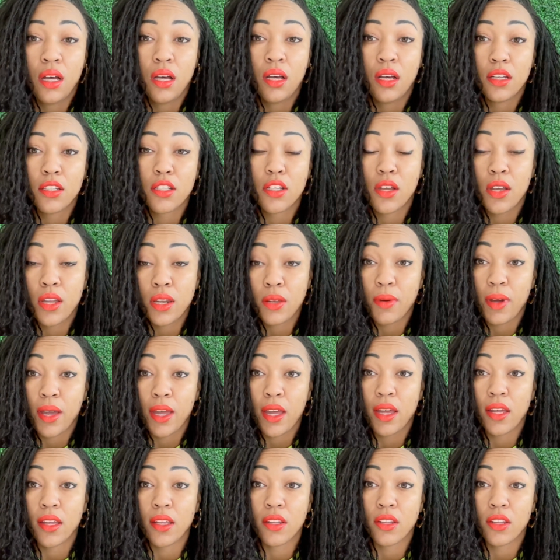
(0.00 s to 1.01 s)
So
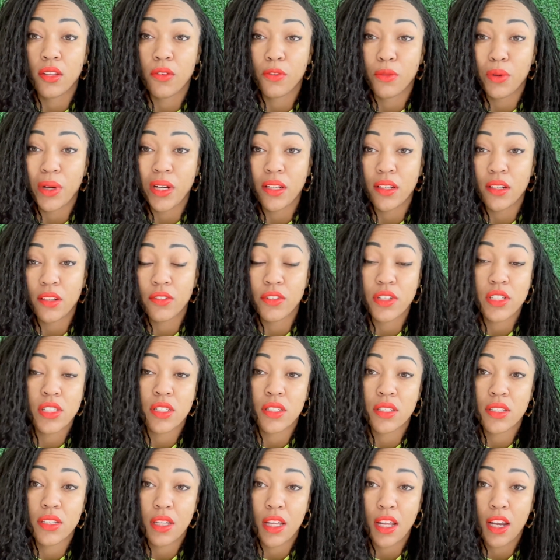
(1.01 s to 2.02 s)
anyway, one of the
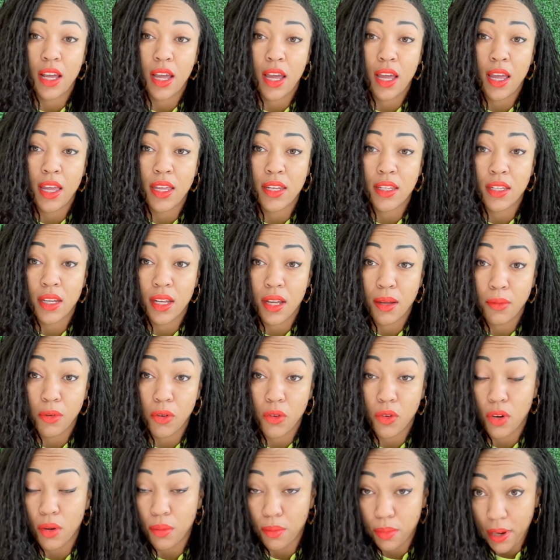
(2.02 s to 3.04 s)
reasons that I ended up
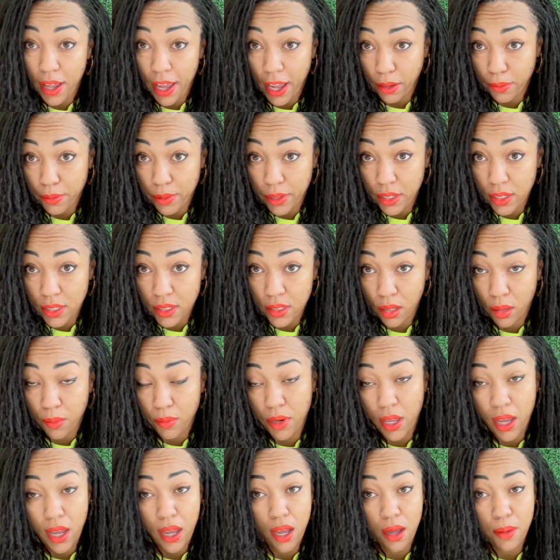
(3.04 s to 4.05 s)
going black, because I'm
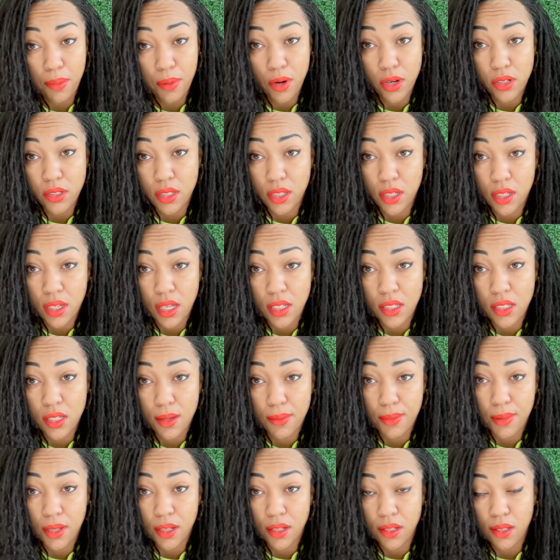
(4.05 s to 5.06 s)
not a person that
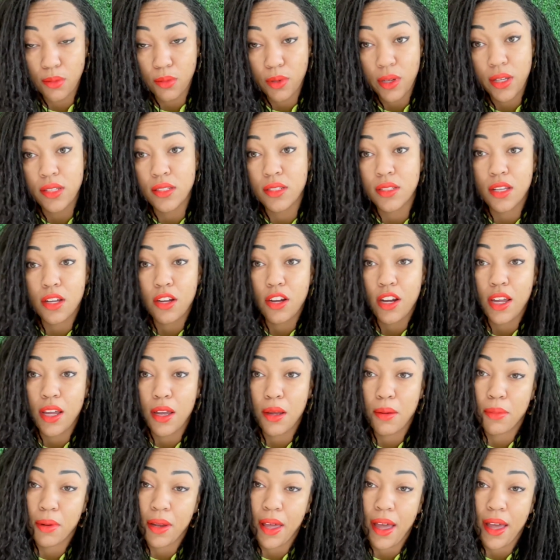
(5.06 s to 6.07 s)
typically wears their hair
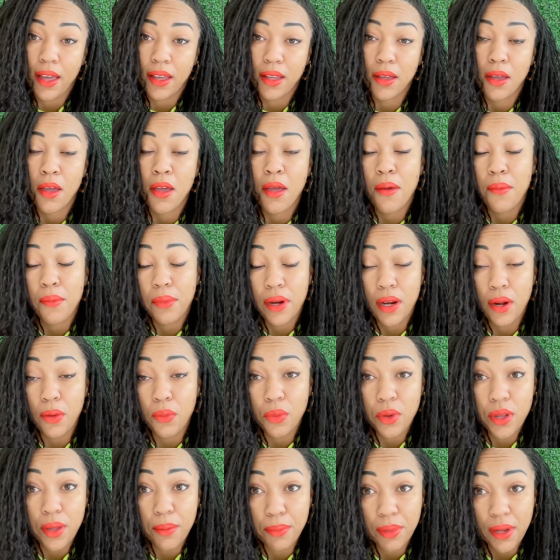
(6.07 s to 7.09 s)
black, but I
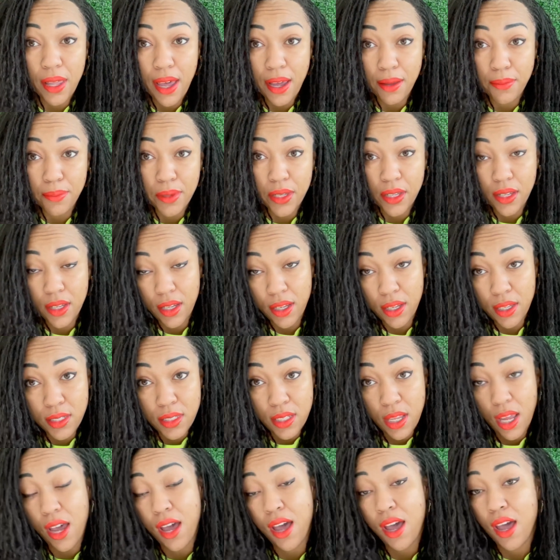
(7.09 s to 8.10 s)
went black because
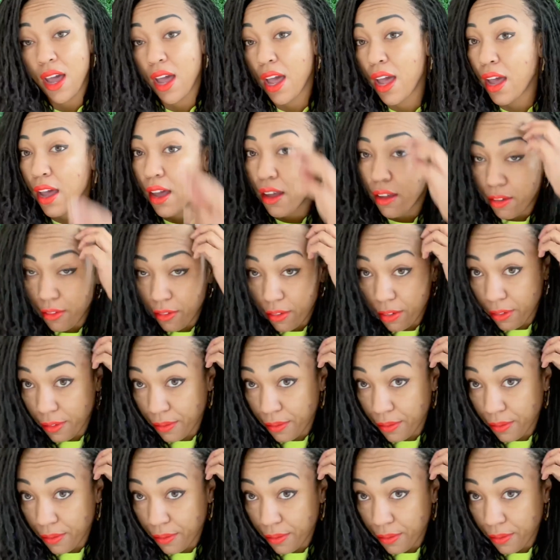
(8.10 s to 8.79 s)
I have